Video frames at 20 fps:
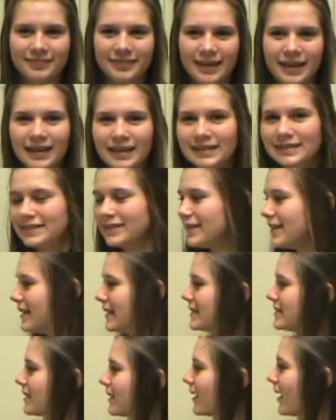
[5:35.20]
fun. so
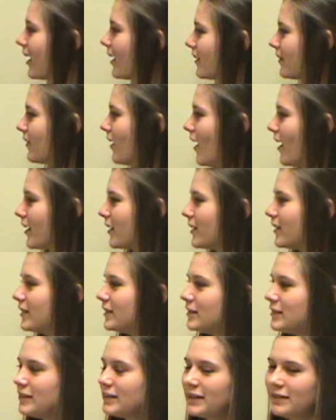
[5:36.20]
these are our
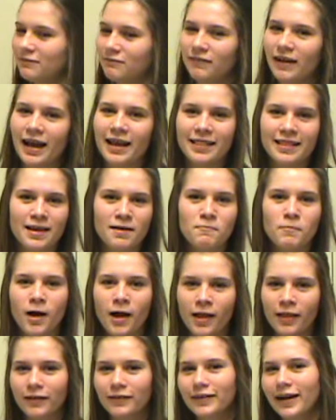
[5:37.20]
lockers. You can find them
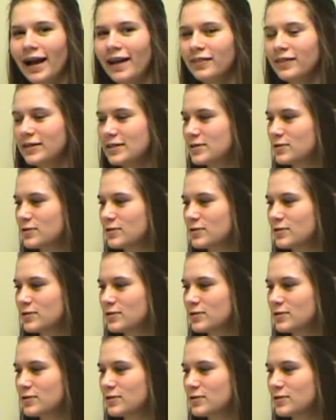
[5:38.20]
all around the